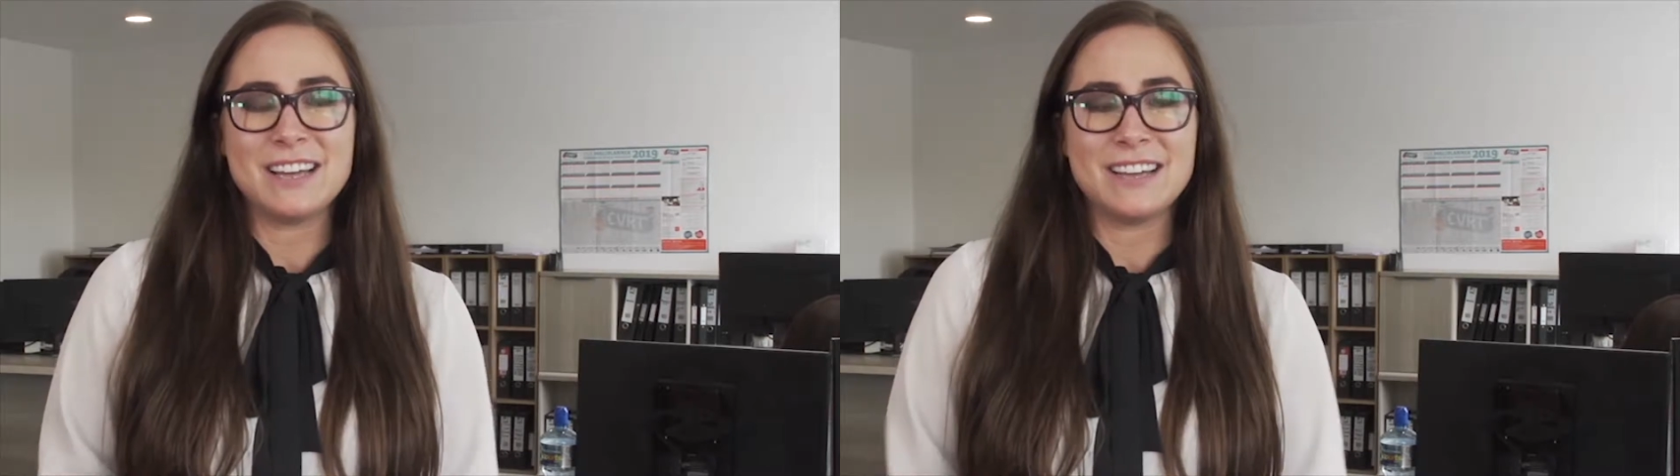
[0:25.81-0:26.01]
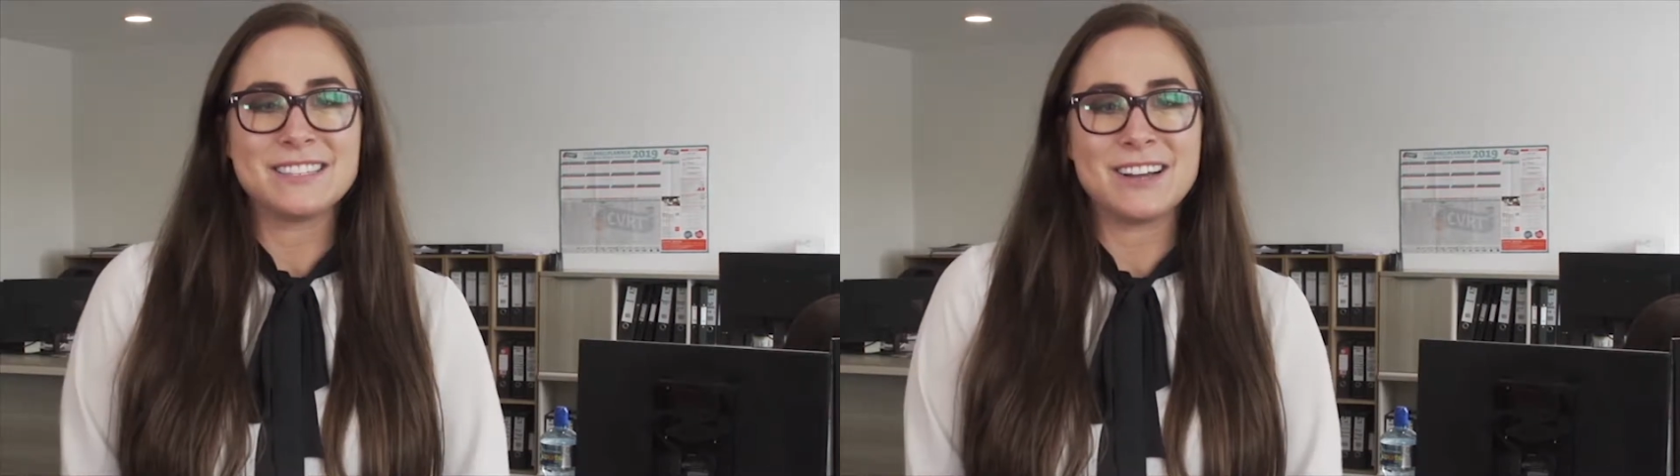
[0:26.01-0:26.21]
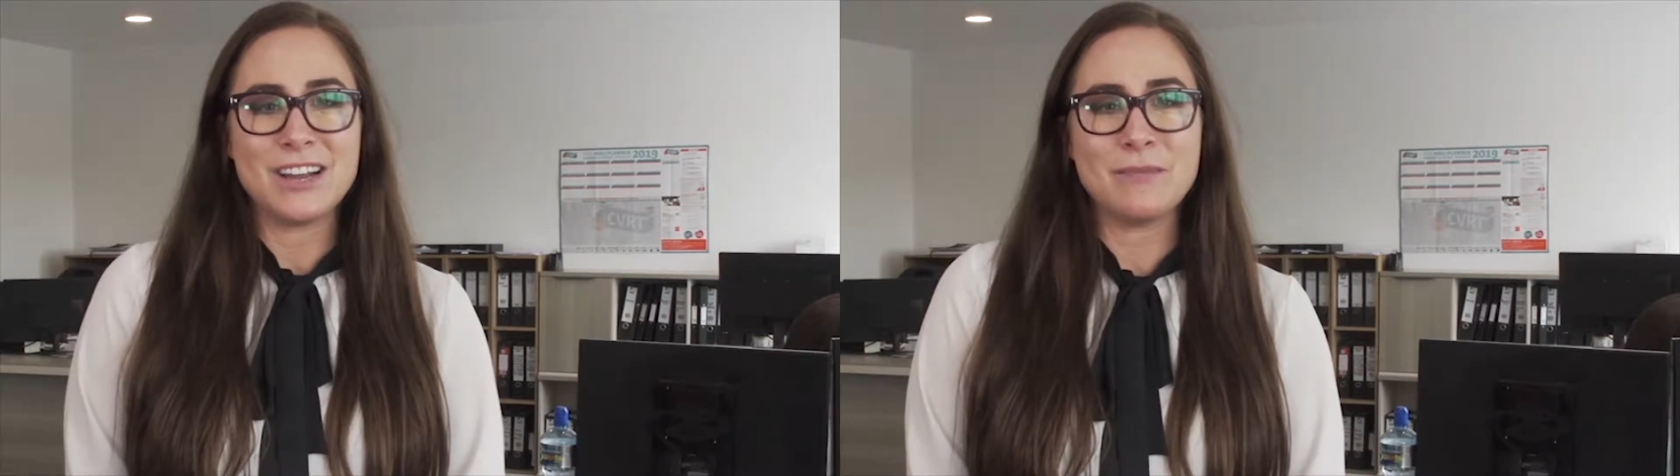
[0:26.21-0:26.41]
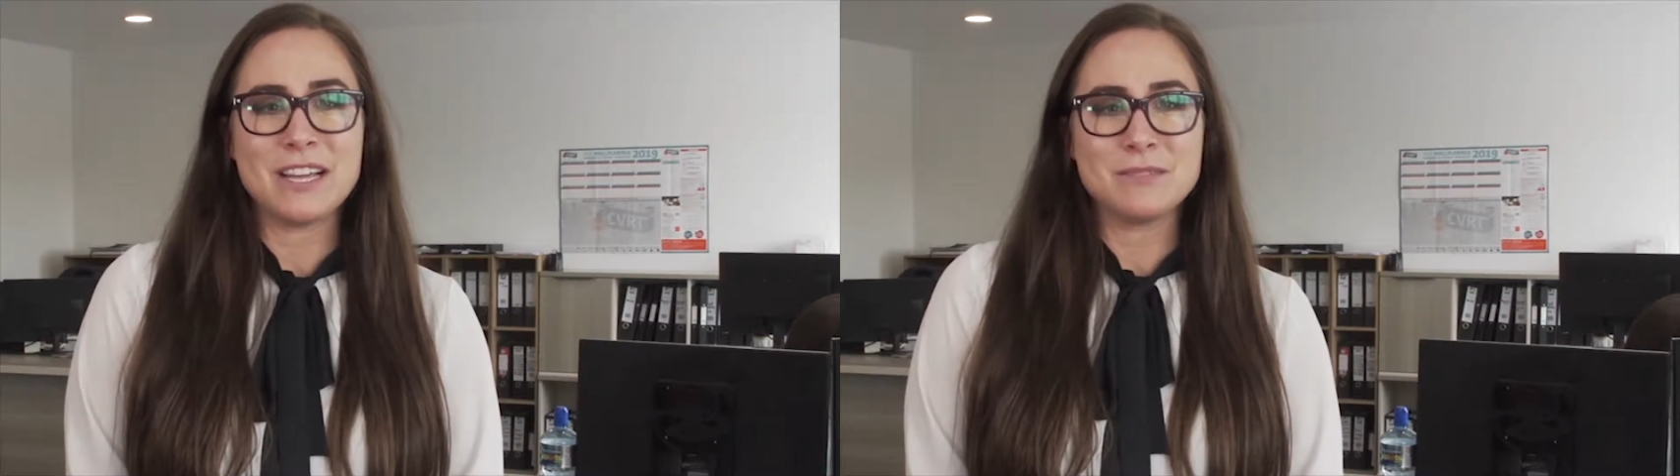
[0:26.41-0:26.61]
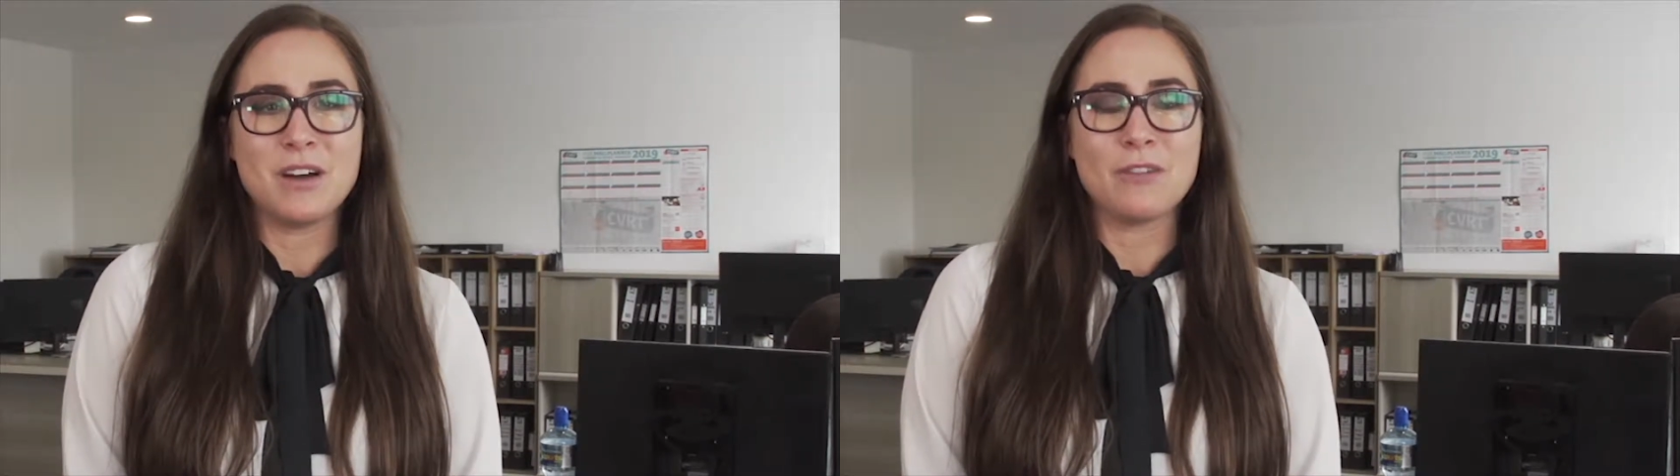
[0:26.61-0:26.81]
it certainly makes
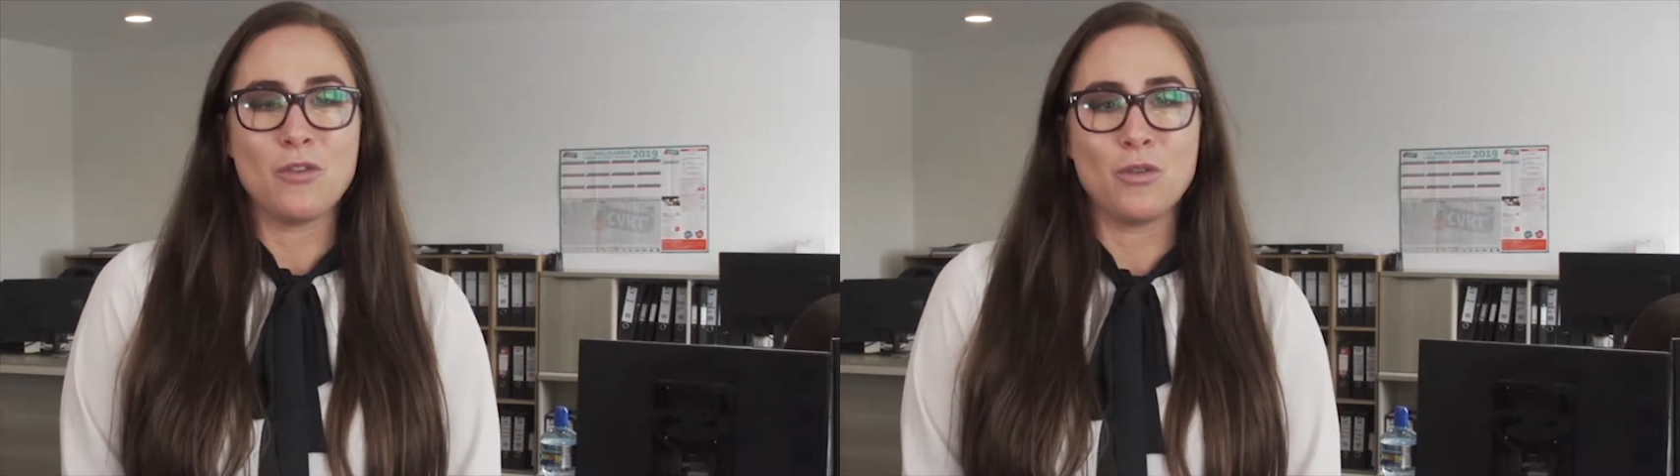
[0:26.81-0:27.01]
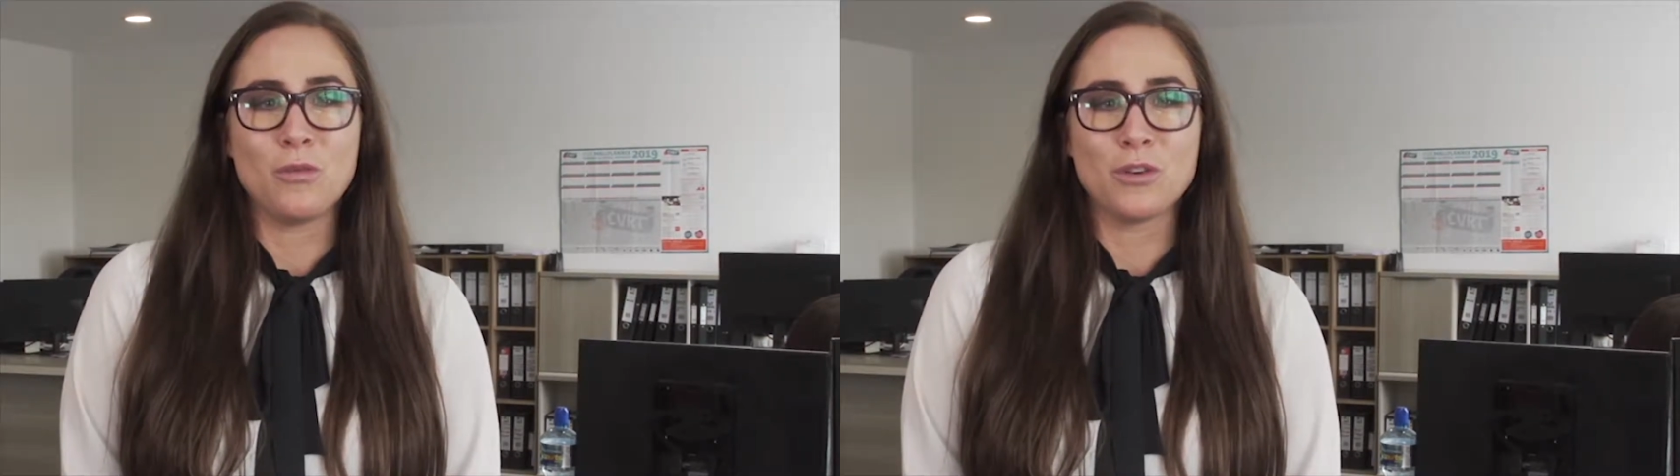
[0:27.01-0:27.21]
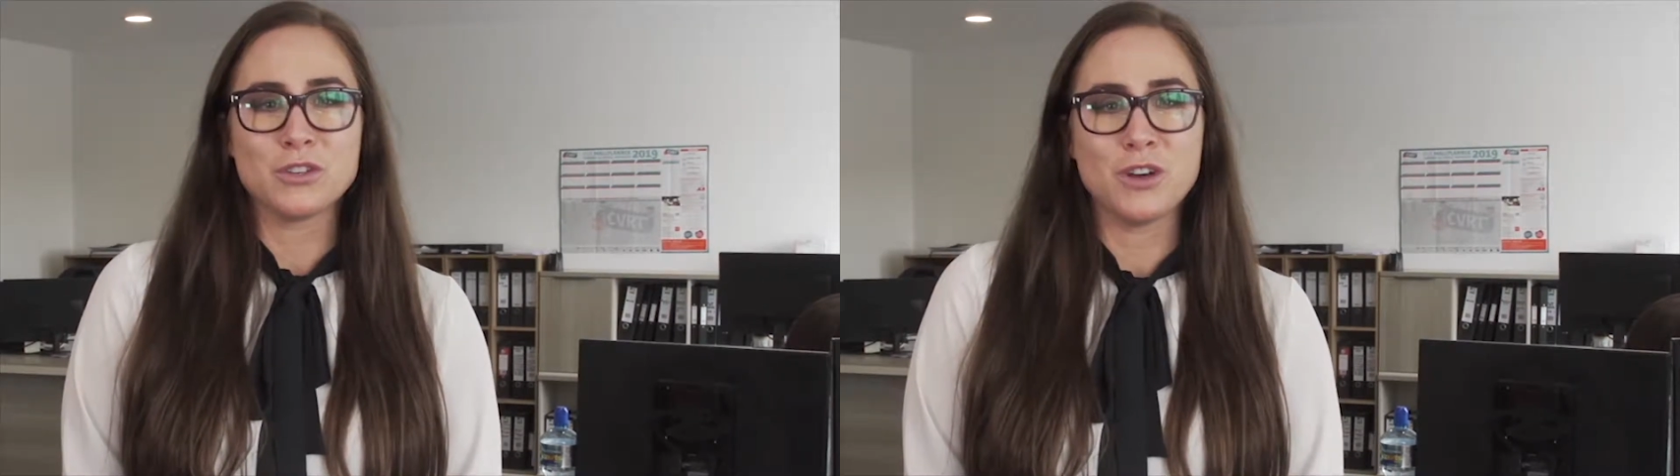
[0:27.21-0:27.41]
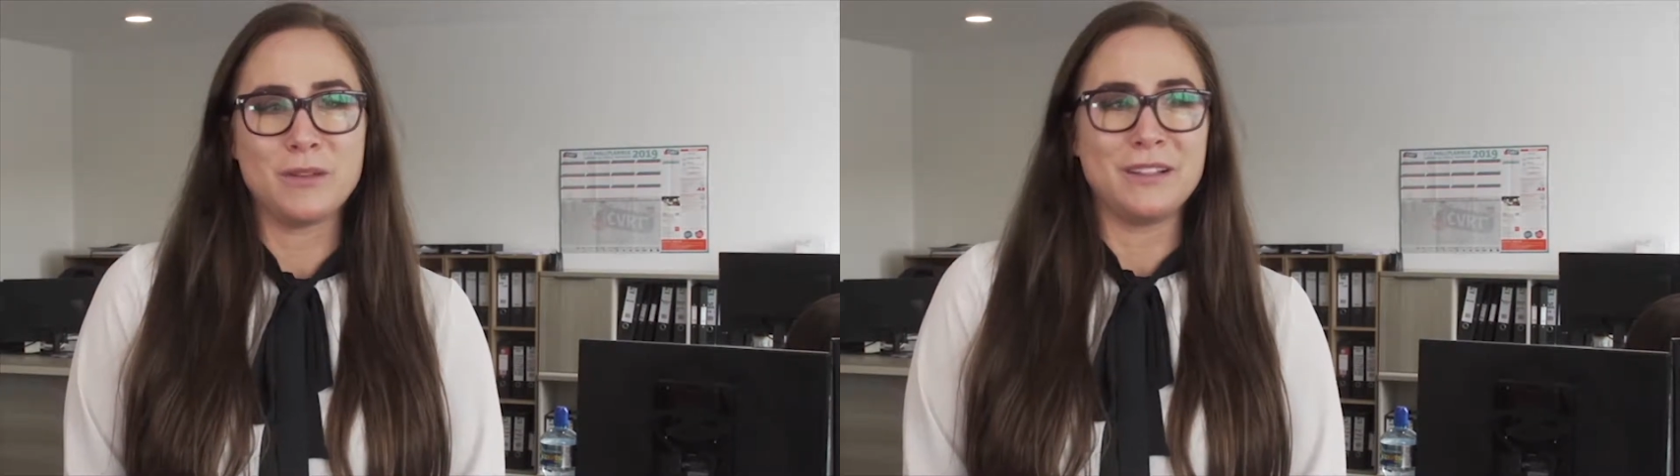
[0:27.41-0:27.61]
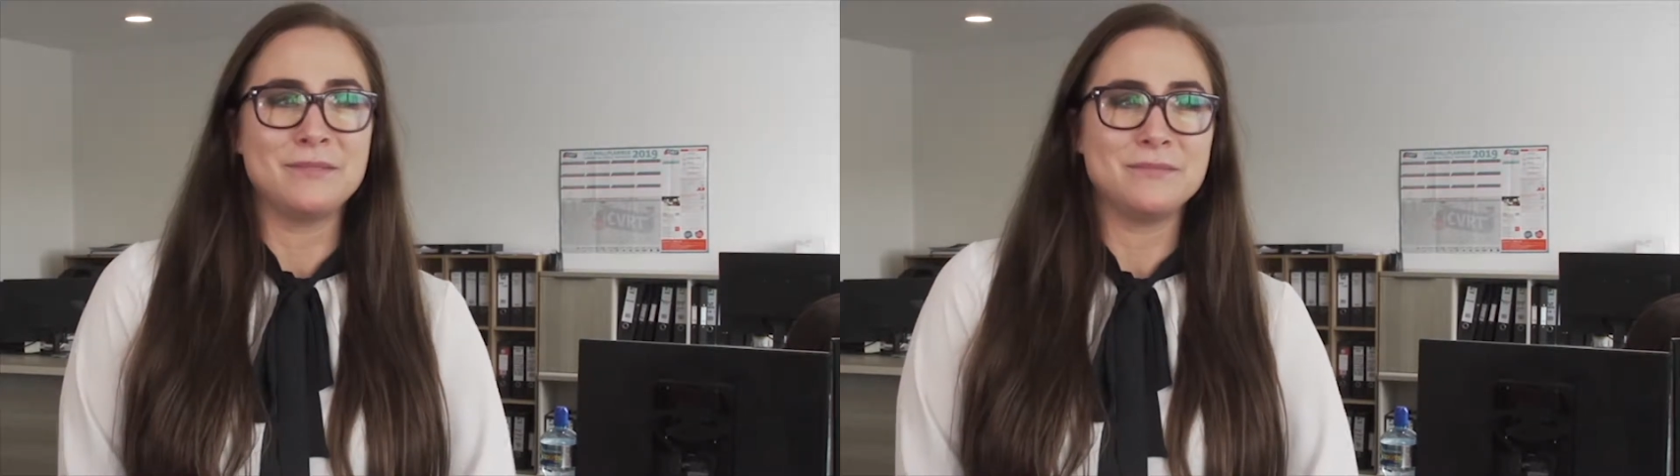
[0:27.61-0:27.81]
my role more enjoyable.